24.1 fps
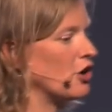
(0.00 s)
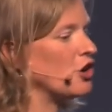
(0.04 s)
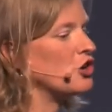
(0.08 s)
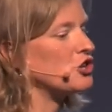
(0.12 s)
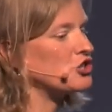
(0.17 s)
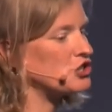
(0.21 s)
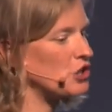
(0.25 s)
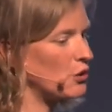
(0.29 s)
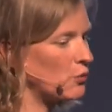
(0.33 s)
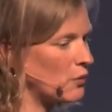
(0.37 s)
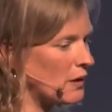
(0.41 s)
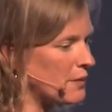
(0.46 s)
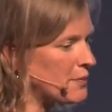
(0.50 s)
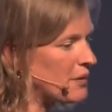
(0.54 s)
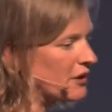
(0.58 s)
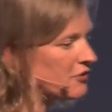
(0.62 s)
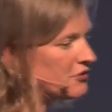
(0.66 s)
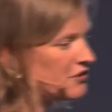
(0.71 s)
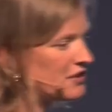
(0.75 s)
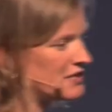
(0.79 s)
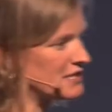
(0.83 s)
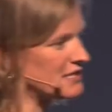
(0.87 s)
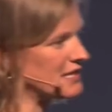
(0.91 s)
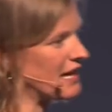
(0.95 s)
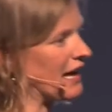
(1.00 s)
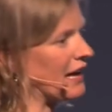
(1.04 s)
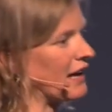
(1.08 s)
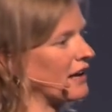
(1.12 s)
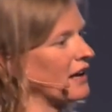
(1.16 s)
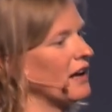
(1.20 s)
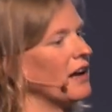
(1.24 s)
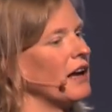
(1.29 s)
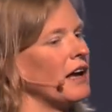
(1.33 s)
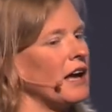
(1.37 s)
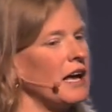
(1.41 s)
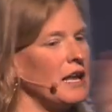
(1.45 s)
So we built this thing
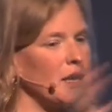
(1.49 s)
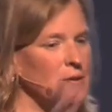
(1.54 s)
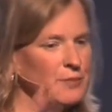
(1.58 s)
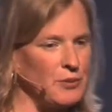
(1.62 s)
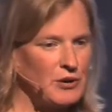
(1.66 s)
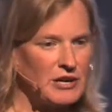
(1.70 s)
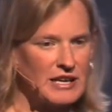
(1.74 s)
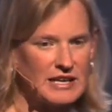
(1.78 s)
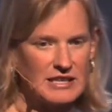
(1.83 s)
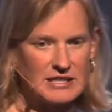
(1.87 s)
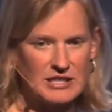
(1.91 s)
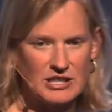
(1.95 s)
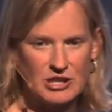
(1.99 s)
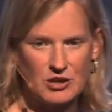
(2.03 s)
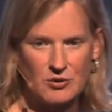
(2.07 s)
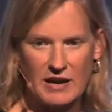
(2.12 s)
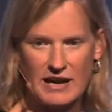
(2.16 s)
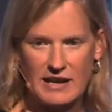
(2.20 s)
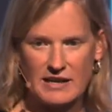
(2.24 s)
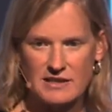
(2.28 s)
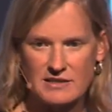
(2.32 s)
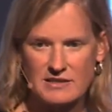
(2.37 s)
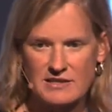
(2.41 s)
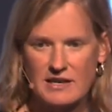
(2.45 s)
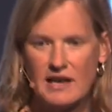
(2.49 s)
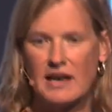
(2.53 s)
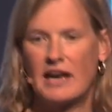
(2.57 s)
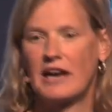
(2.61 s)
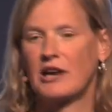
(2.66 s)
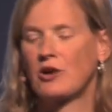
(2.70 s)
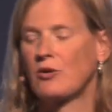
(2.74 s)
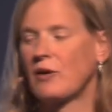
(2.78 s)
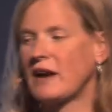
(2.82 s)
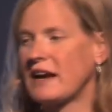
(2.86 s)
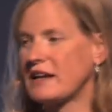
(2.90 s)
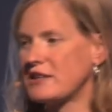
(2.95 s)
and it predicted grades, and
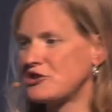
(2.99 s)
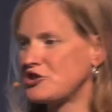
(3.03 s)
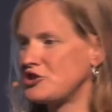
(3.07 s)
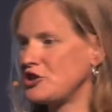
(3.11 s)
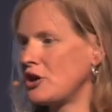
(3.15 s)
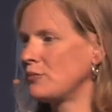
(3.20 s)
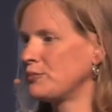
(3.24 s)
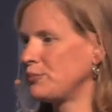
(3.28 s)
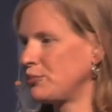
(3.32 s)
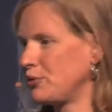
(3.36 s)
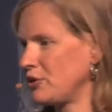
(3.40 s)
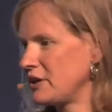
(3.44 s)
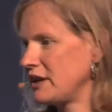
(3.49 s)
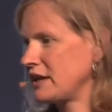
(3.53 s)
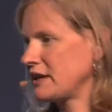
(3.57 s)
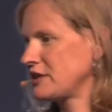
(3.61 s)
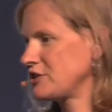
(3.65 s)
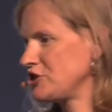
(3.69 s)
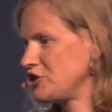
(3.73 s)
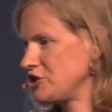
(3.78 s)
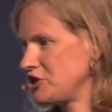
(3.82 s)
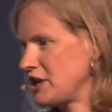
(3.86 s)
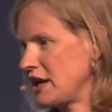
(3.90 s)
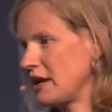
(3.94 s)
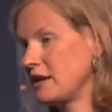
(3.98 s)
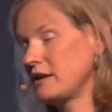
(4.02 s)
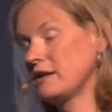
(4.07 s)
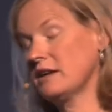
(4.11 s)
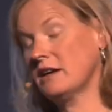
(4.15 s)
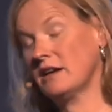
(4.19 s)
grades don't predict shit.